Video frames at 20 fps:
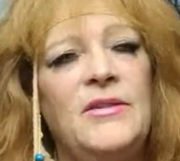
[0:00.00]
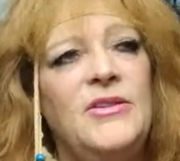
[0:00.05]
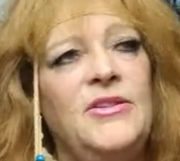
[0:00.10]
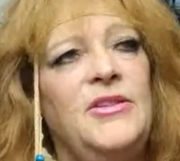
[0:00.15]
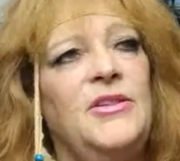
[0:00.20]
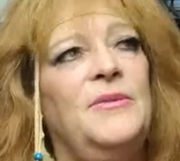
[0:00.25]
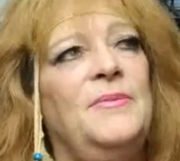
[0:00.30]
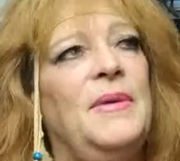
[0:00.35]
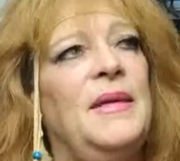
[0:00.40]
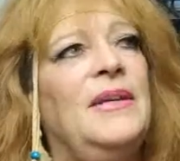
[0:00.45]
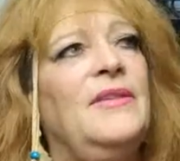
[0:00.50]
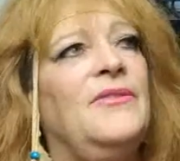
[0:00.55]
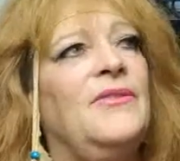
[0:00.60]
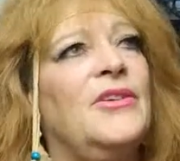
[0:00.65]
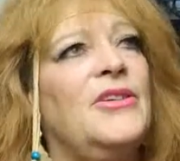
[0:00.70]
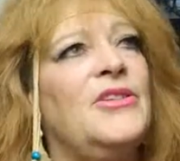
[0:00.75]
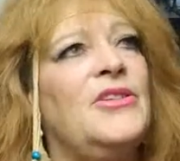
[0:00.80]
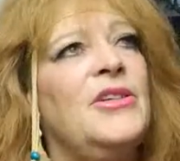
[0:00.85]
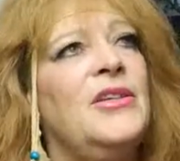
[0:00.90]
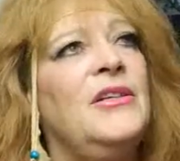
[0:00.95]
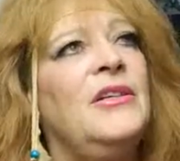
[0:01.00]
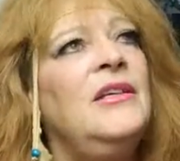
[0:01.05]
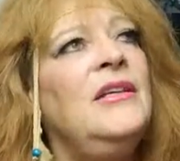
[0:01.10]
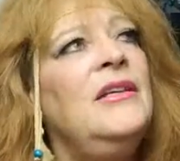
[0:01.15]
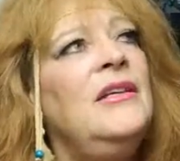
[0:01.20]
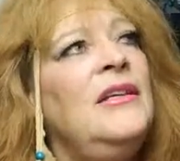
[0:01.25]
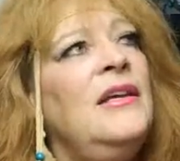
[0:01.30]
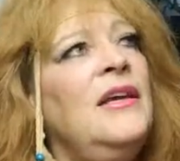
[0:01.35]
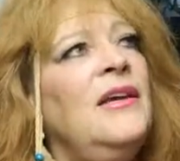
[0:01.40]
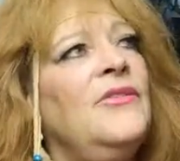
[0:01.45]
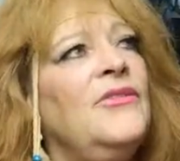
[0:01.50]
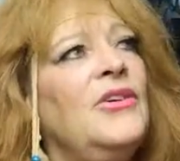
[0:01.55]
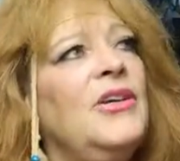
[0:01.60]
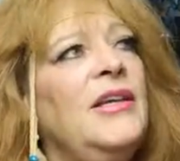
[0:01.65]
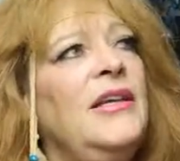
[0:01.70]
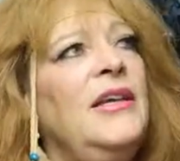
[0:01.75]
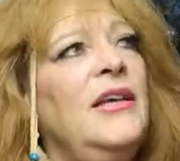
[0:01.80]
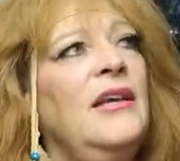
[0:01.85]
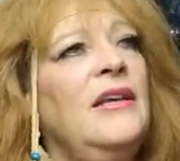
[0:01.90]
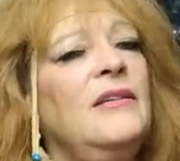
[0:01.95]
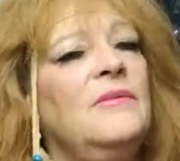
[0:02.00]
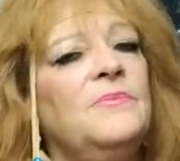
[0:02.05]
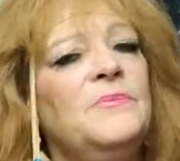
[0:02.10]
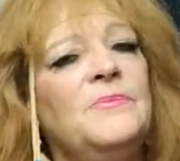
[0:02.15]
the two-minute version ever again.